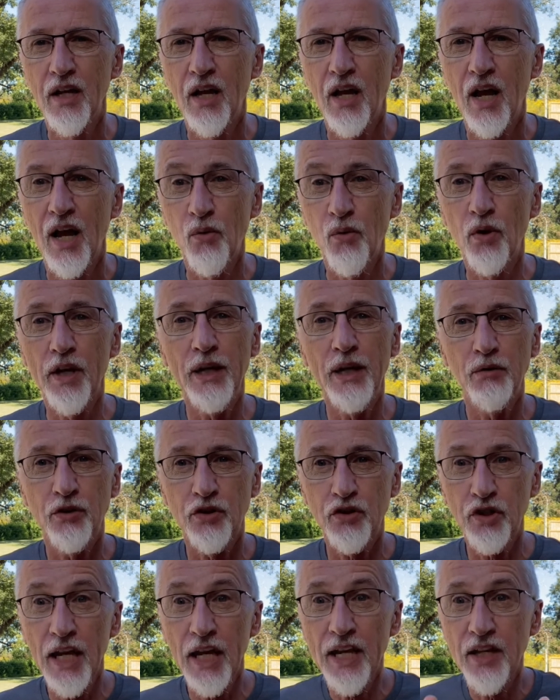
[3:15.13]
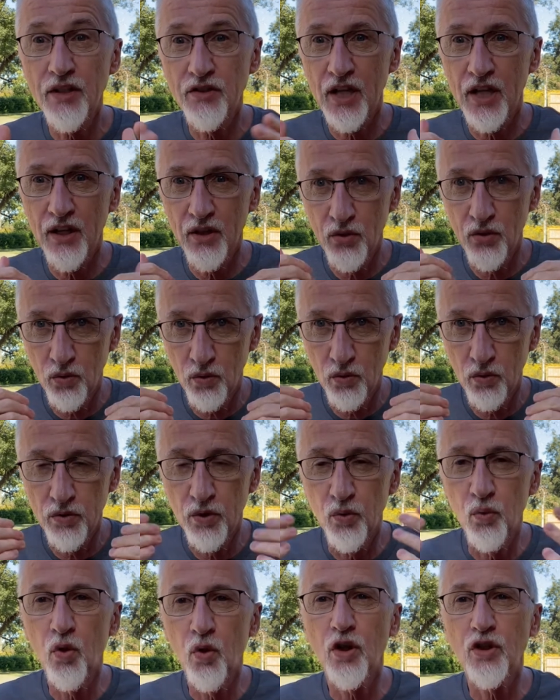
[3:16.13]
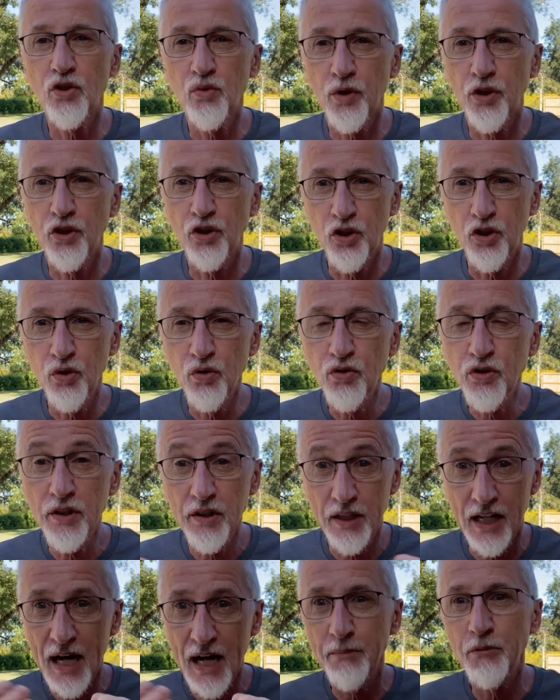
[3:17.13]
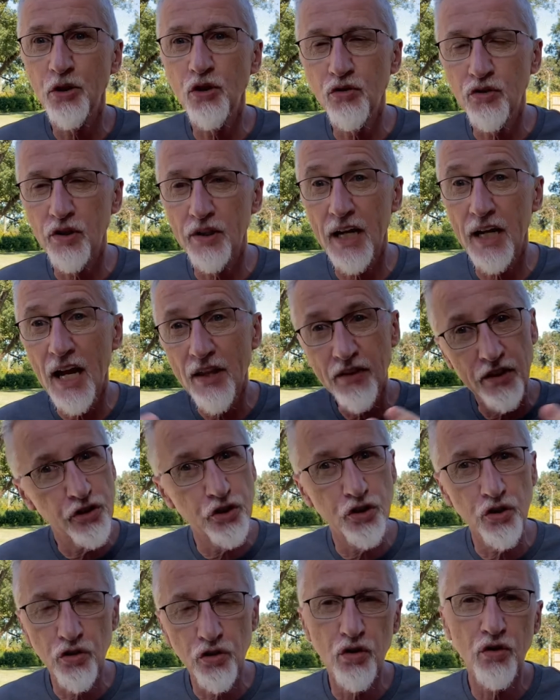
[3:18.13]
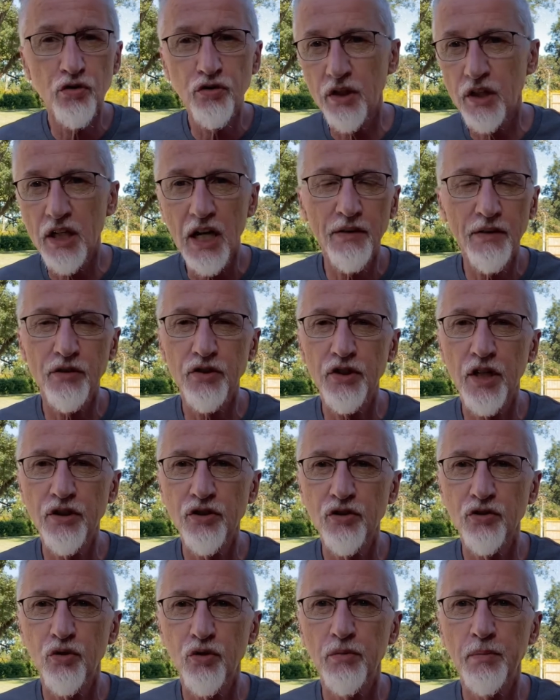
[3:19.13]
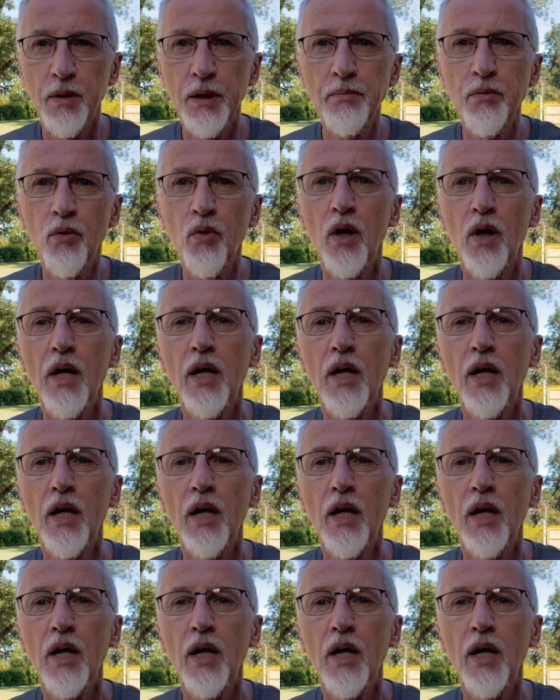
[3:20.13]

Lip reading: And what he was saying is that the words we're using, that I'm using now, that you use in conversations with people,